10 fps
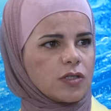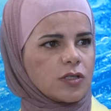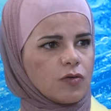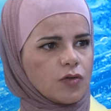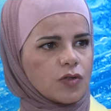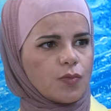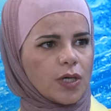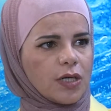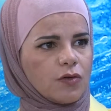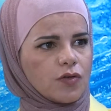laws,
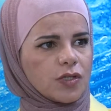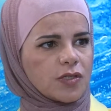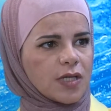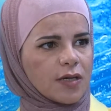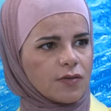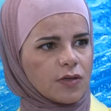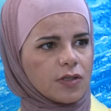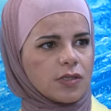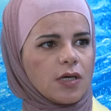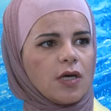bylaws,
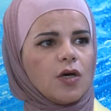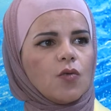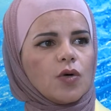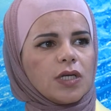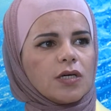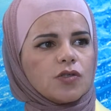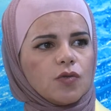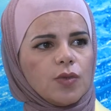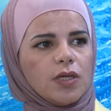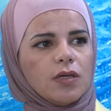standards, what has to
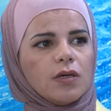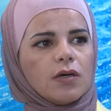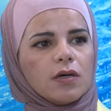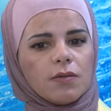be